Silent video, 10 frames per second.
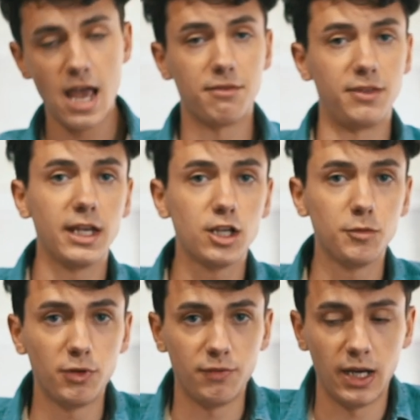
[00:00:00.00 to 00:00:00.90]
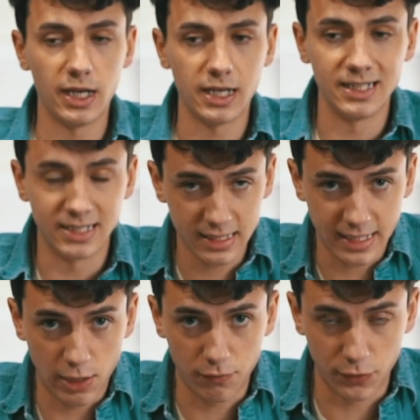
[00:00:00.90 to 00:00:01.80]
if they could provide a
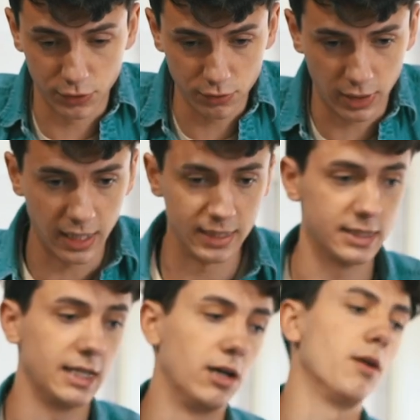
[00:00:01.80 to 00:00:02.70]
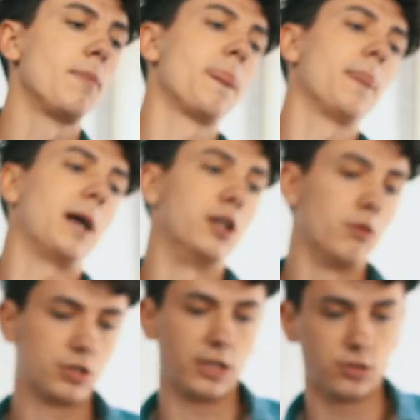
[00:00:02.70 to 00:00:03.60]
discount for you guys. Now, I know
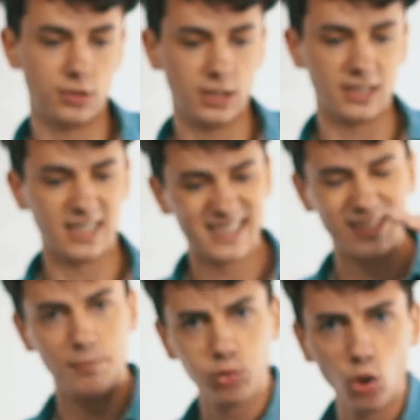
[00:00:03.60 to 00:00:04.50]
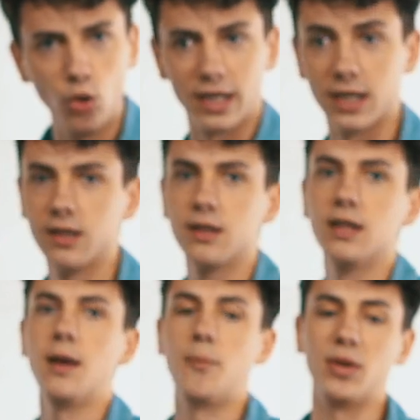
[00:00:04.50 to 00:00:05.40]
what you guys are thinking, this is a ploy,
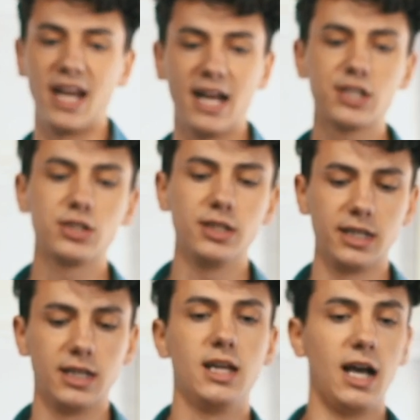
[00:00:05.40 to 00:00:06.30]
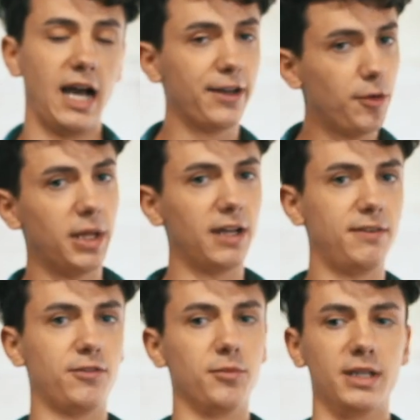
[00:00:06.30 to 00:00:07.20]
but actually, I don't
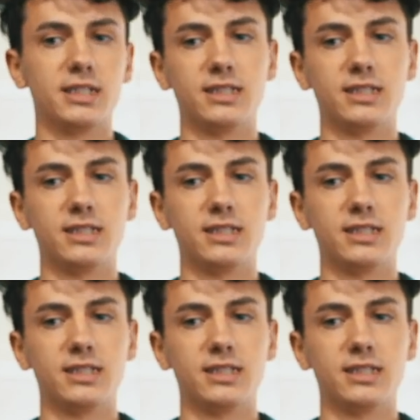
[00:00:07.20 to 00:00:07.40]
benefit from this.